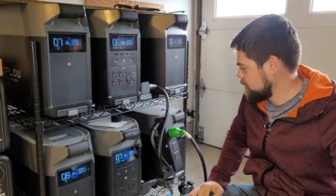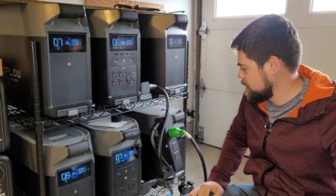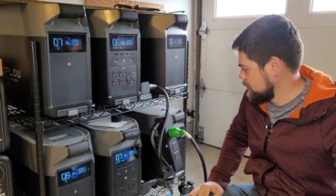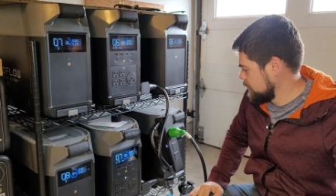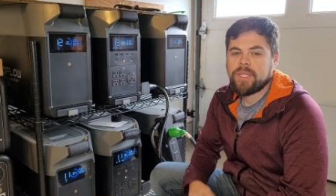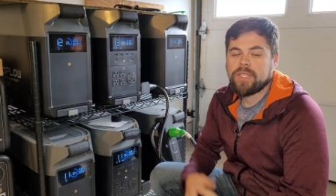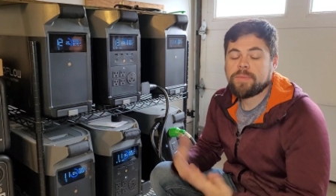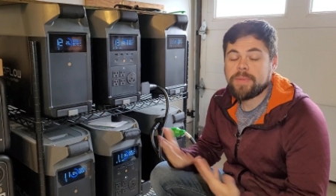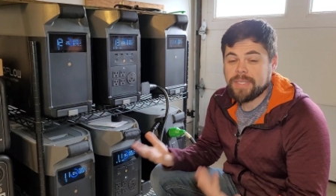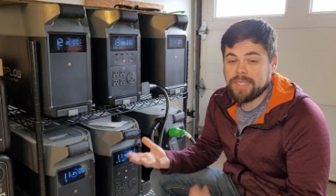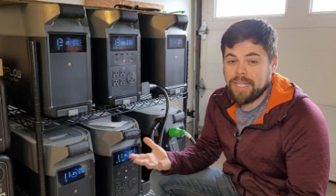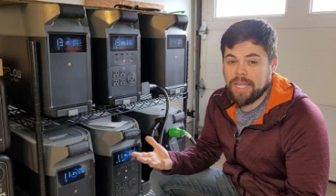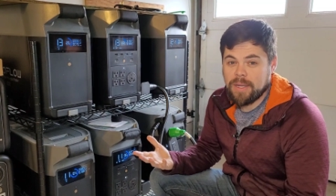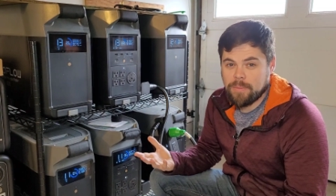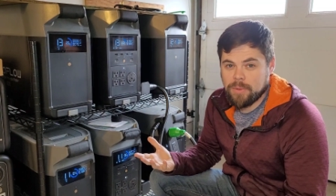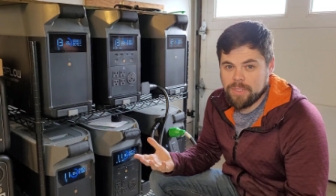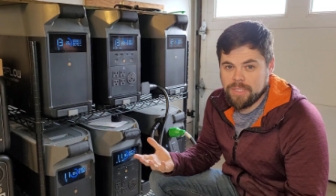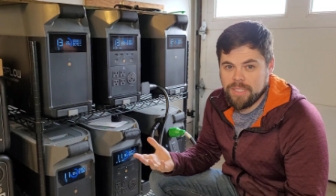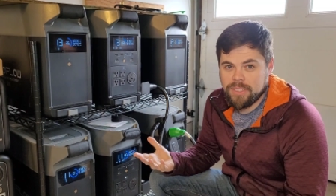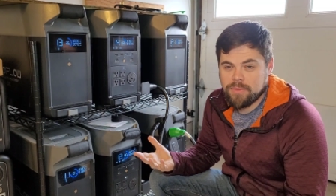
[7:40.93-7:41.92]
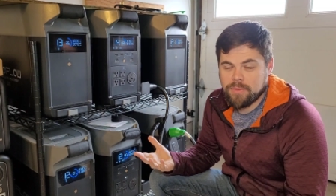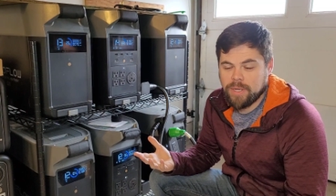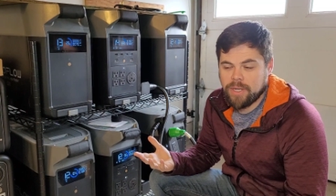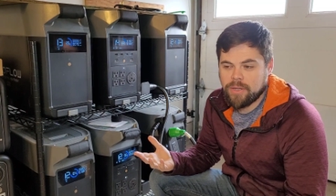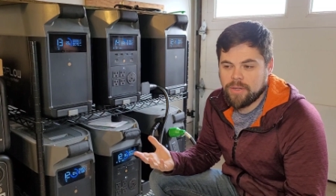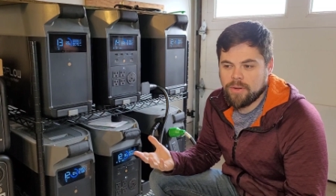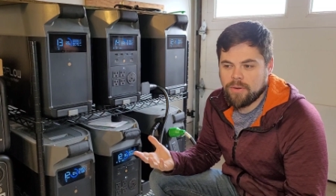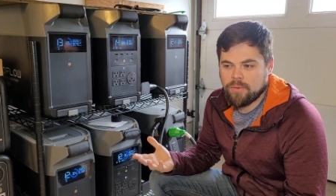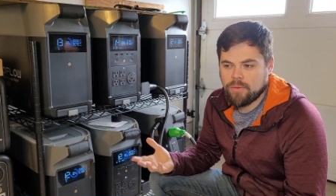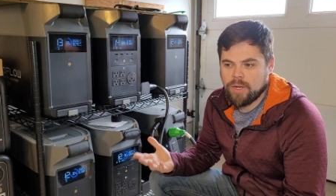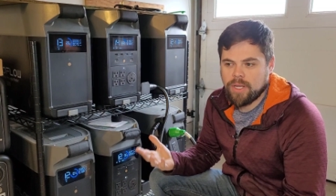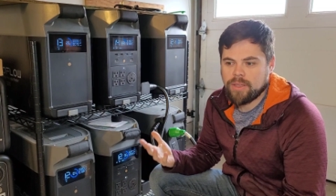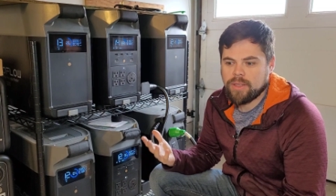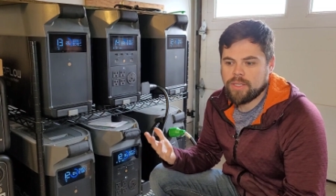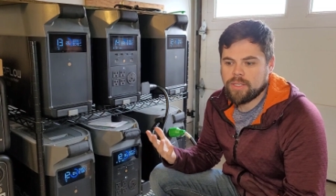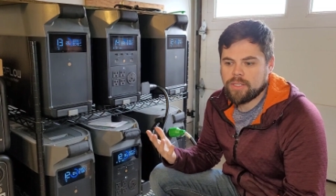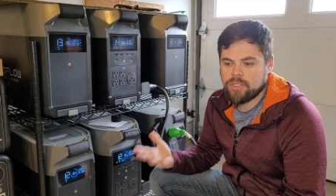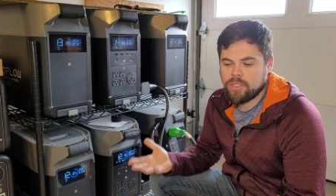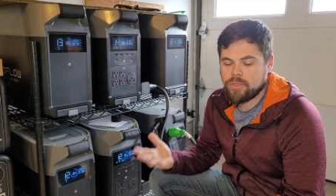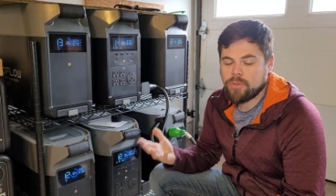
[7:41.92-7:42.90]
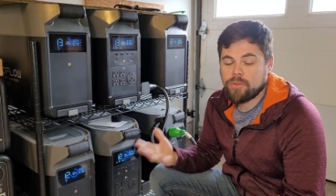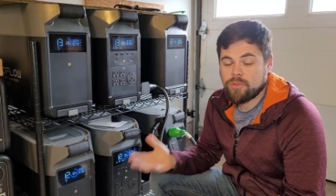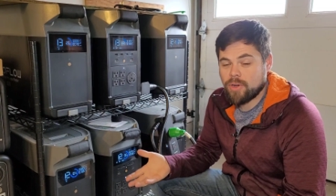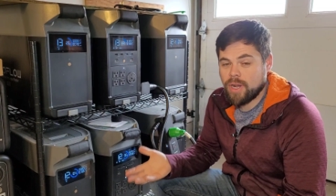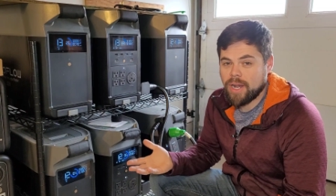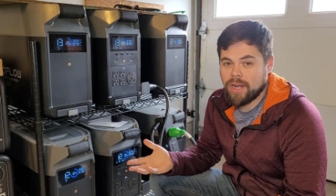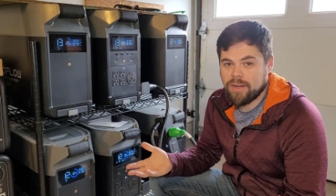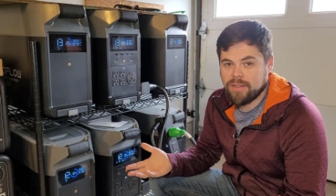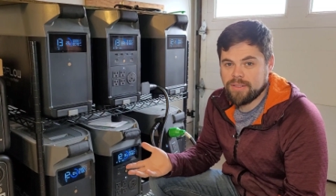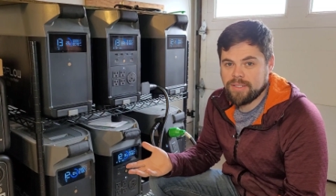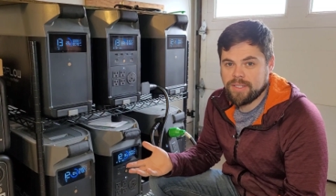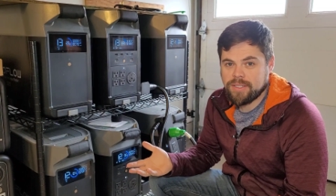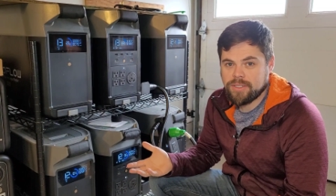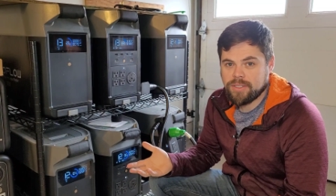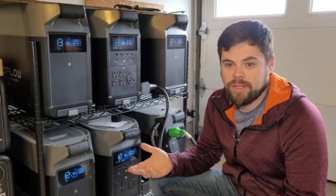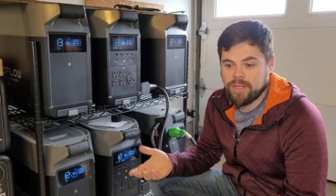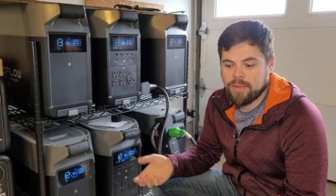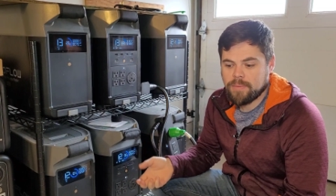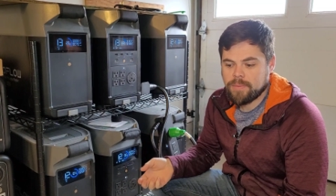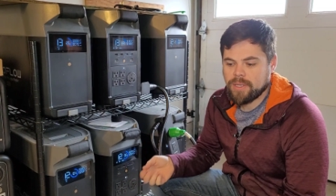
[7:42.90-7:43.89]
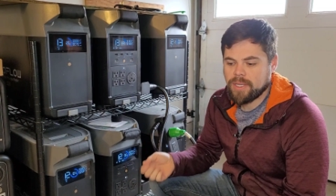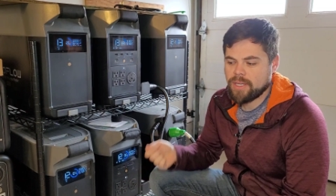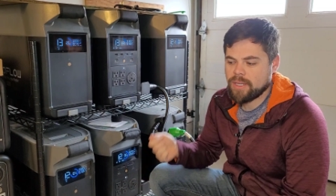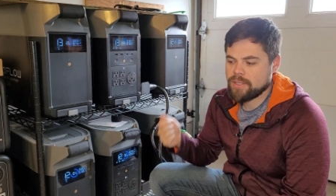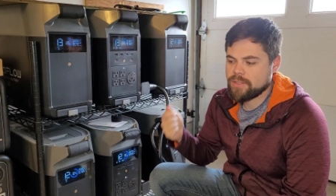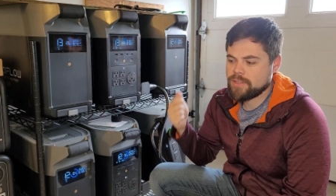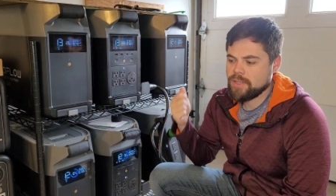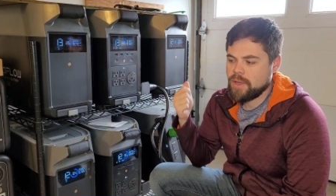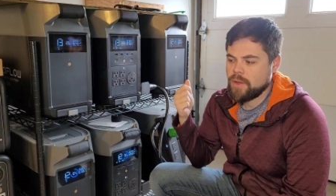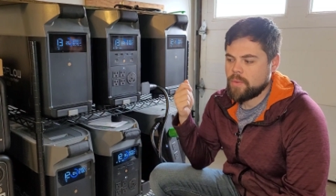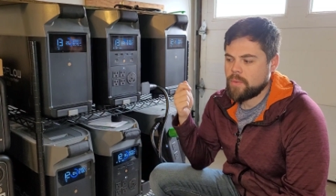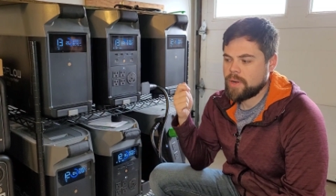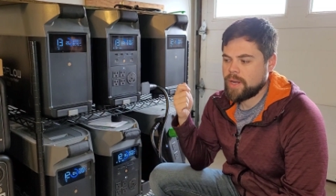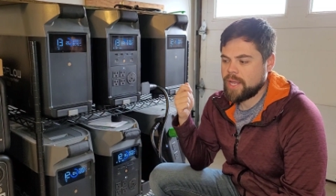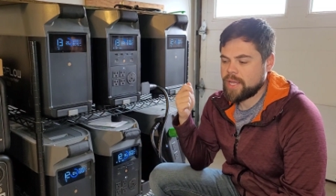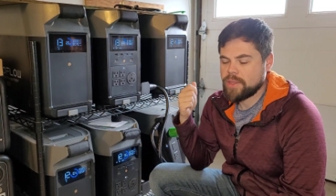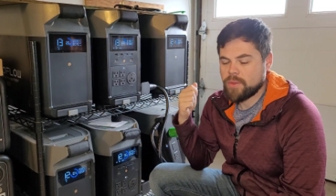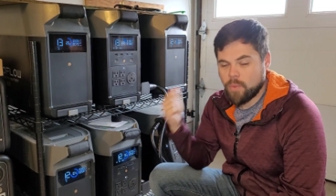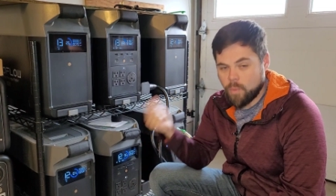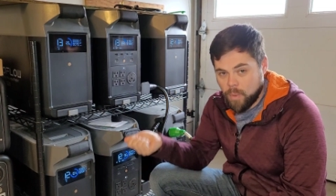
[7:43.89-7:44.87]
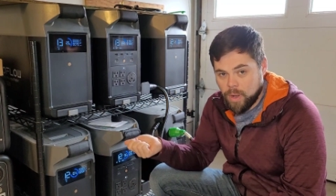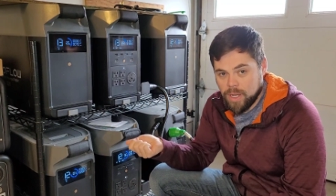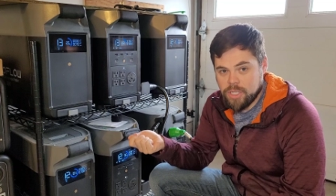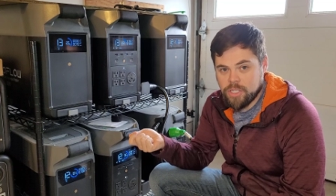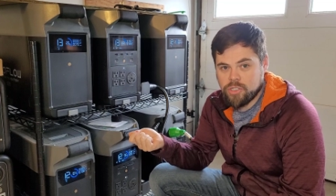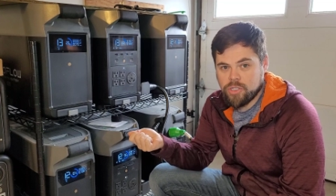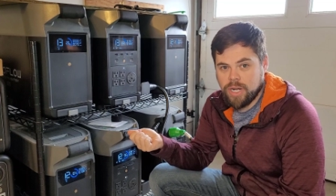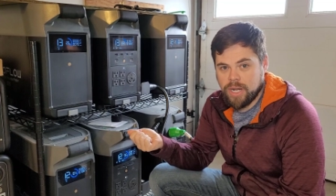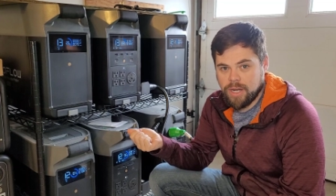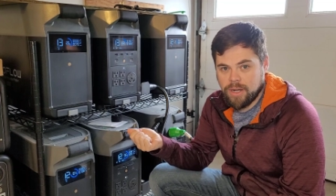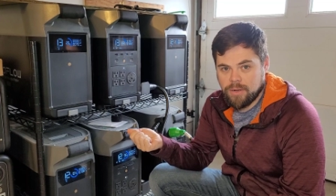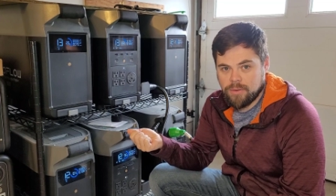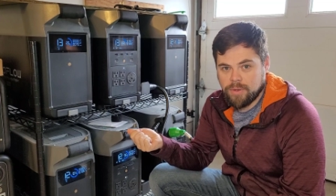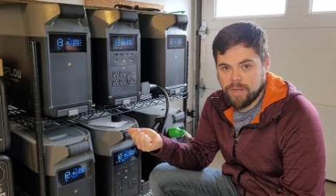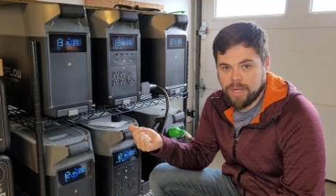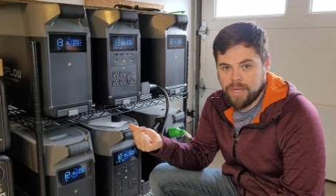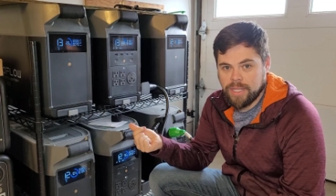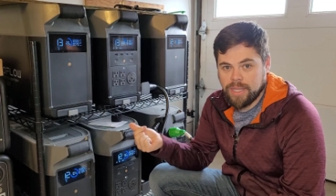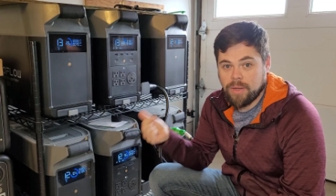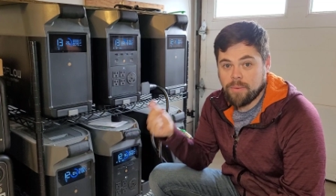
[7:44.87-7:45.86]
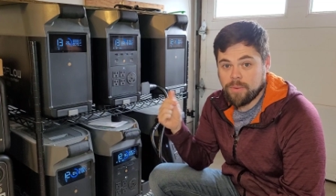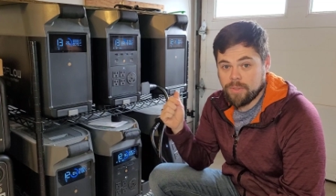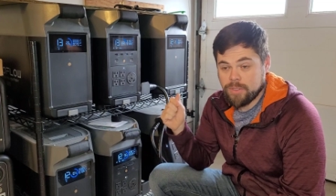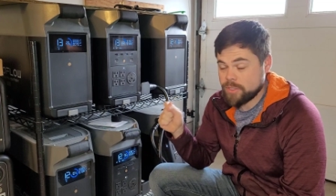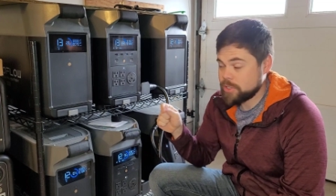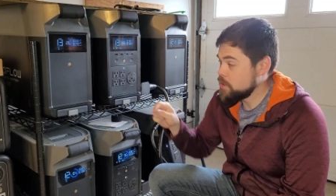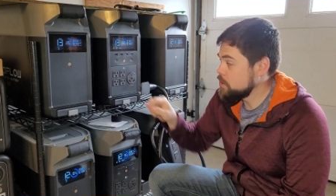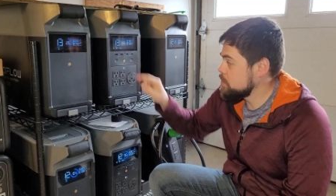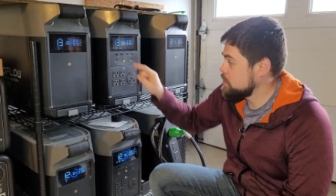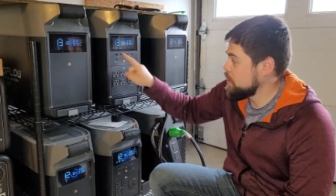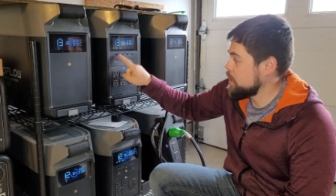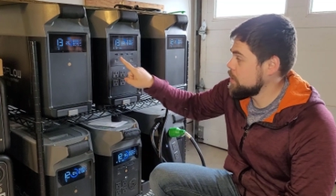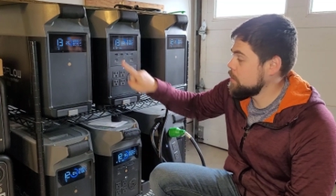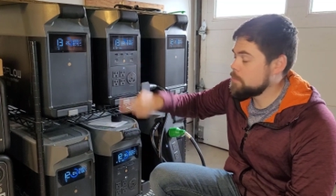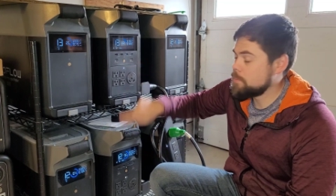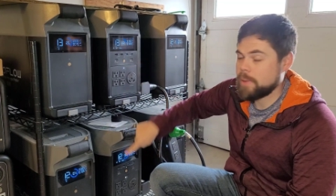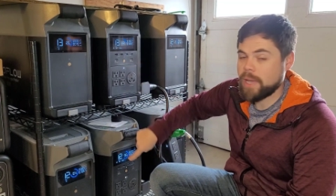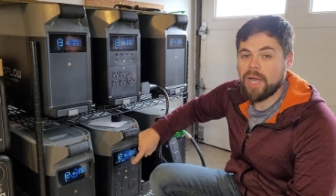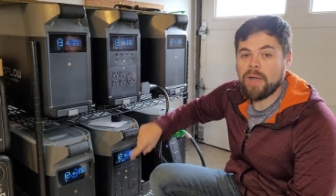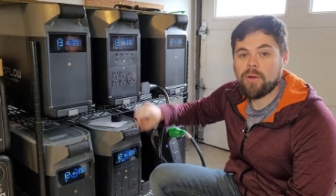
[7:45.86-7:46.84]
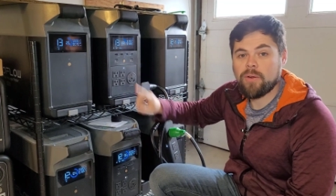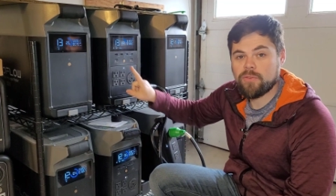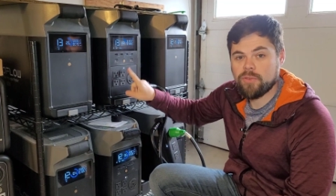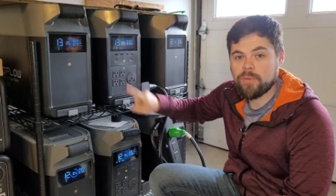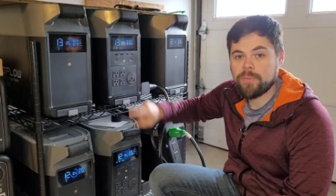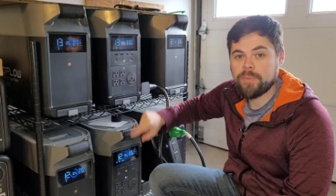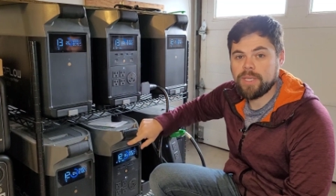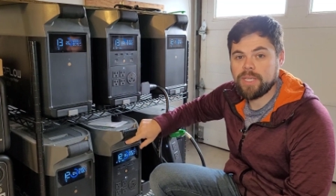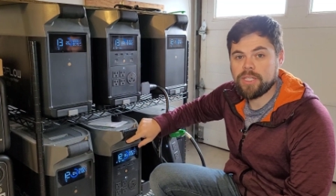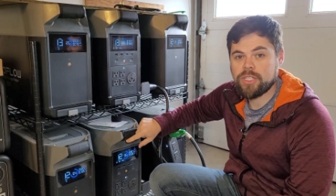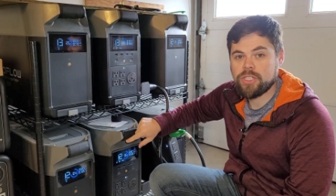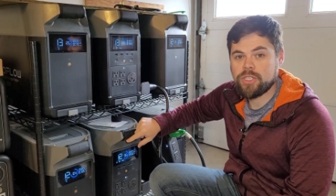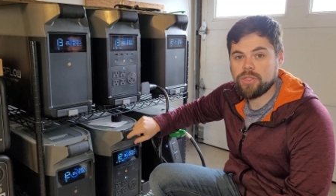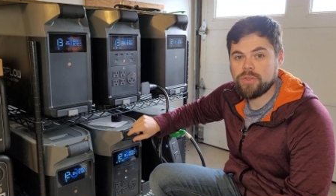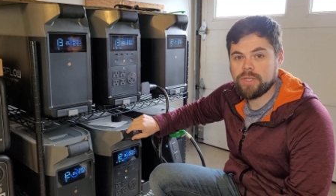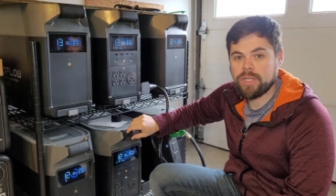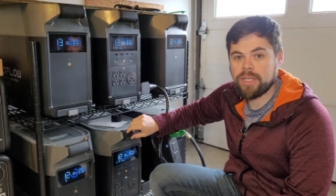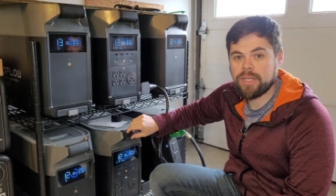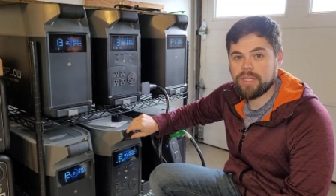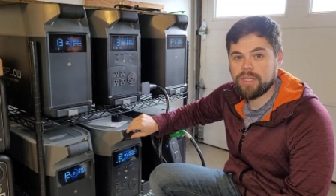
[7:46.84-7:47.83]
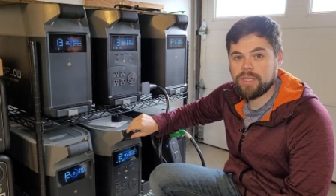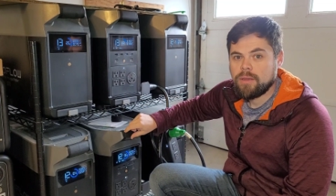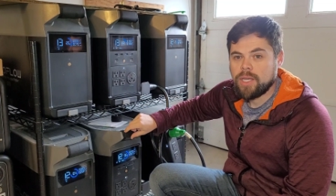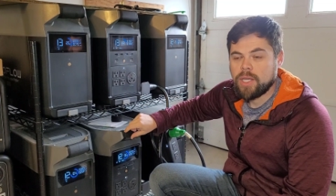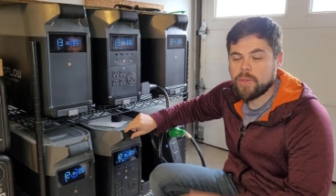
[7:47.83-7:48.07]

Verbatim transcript: And this makes a lot more sense why I couldn't run the two dryers yesterday because when I had the one dryer running that was using power from each unit,